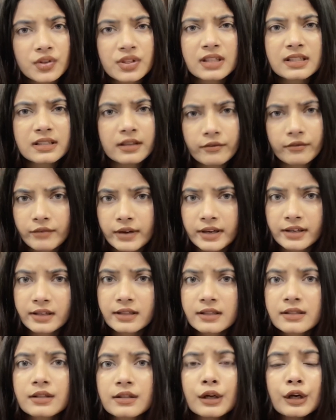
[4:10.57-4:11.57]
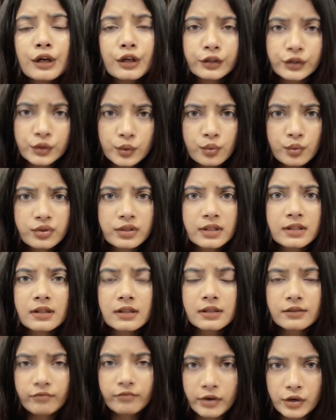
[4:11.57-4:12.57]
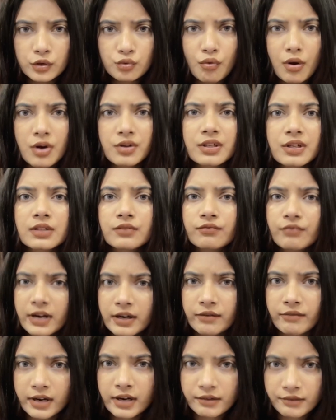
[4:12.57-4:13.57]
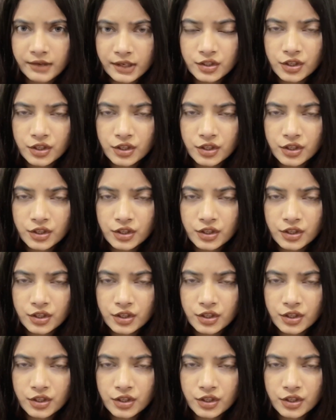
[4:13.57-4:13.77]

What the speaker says: The surfactants used in this face wash is very